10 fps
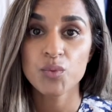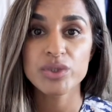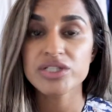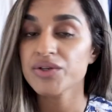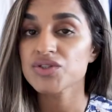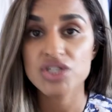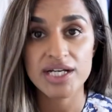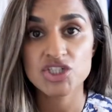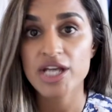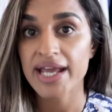we don't
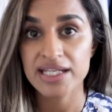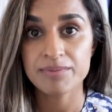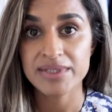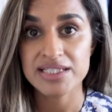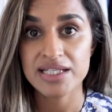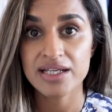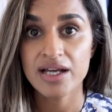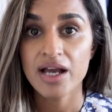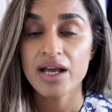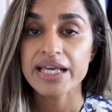judge anybody.
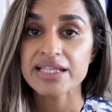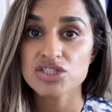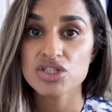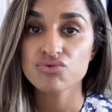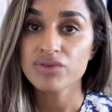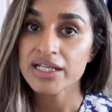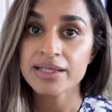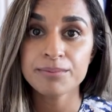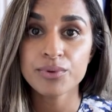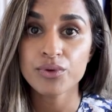It's just
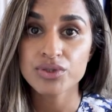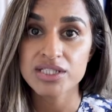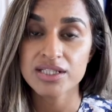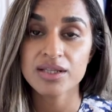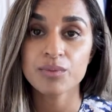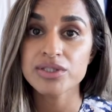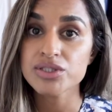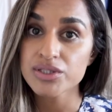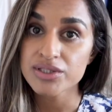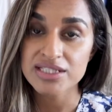really important that we
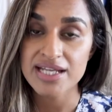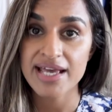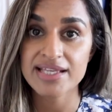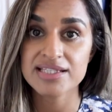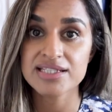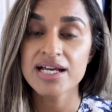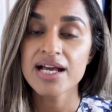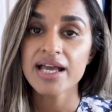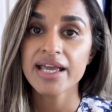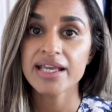do the test
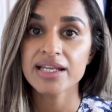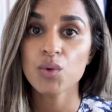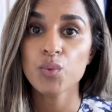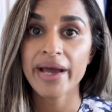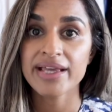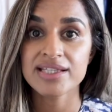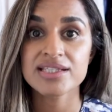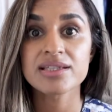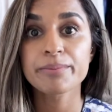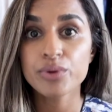in a way
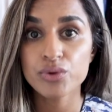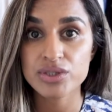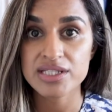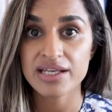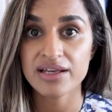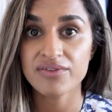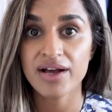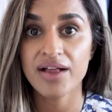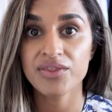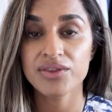that's supportive
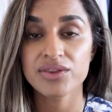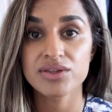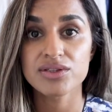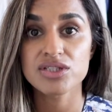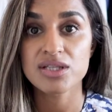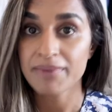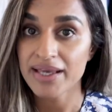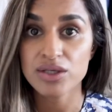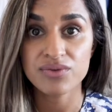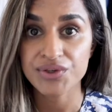and to
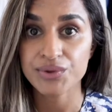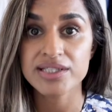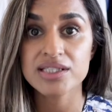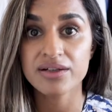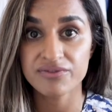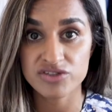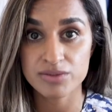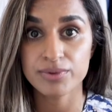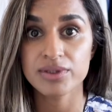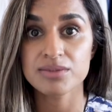make you feel as
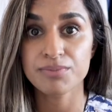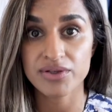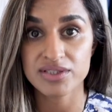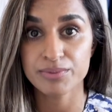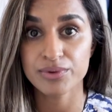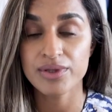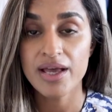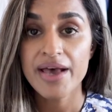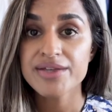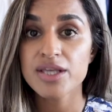comfortable as possible.
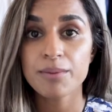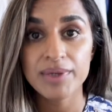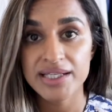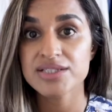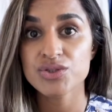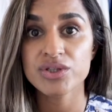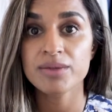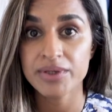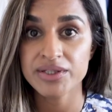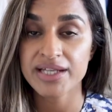So please do
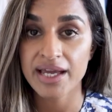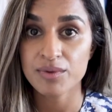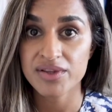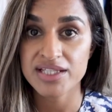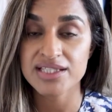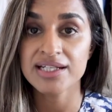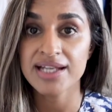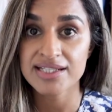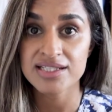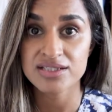communicate with us and
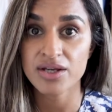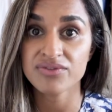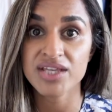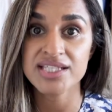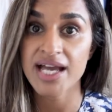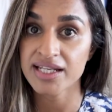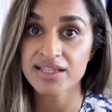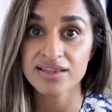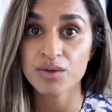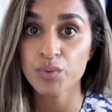let us know if there's
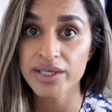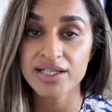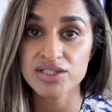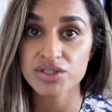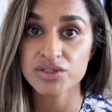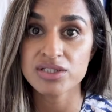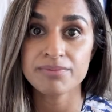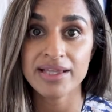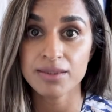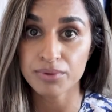anything that we can do to
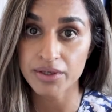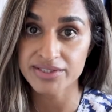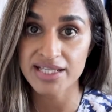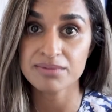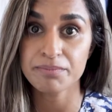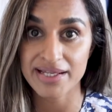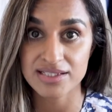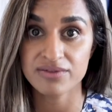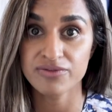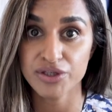make the process
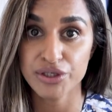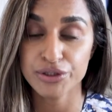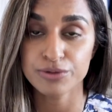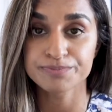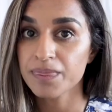better for you.